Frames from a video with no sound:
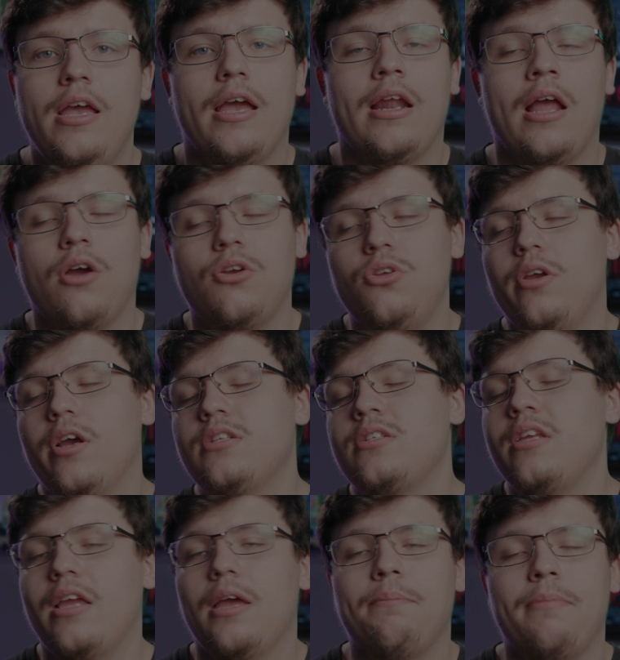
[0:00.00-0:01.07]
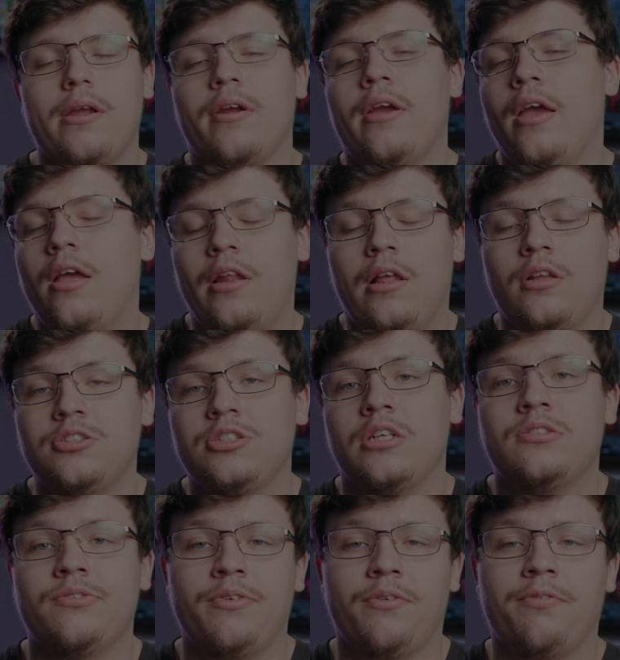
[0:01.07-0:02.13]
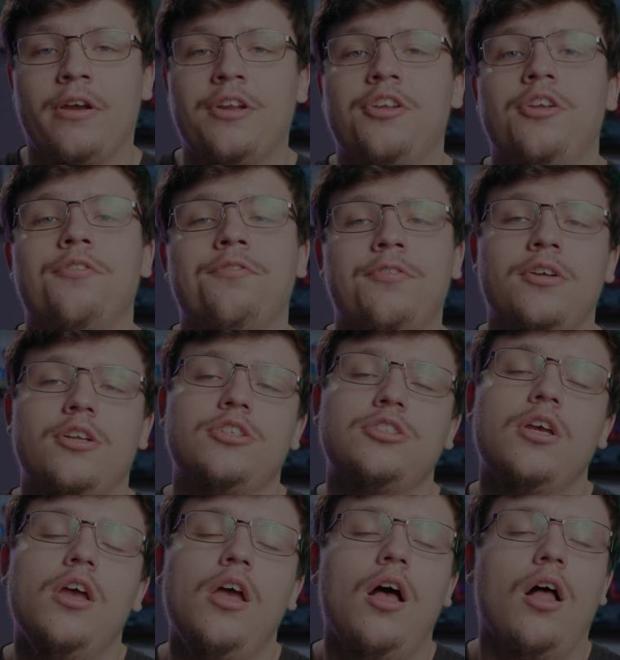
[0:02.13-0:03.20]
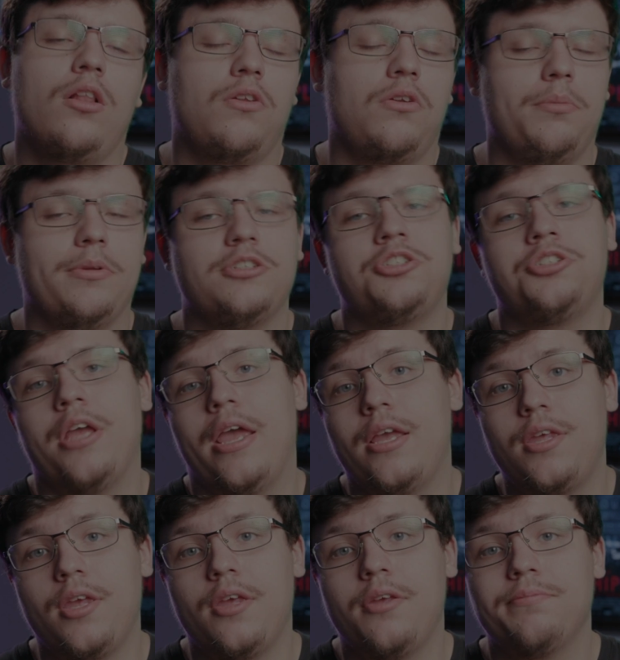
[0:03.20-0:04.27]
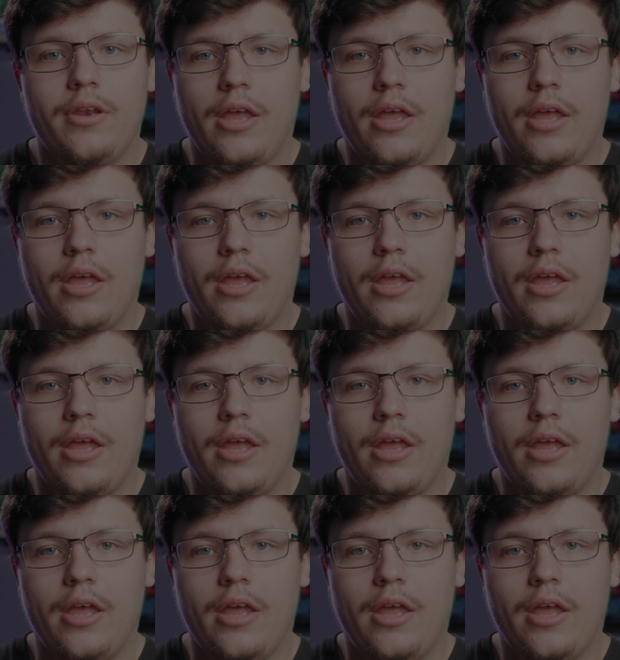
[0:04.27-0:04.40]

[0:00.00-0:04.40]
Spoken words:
and how you guys can get better handheld shots if you're finding your footage a little bit shaky.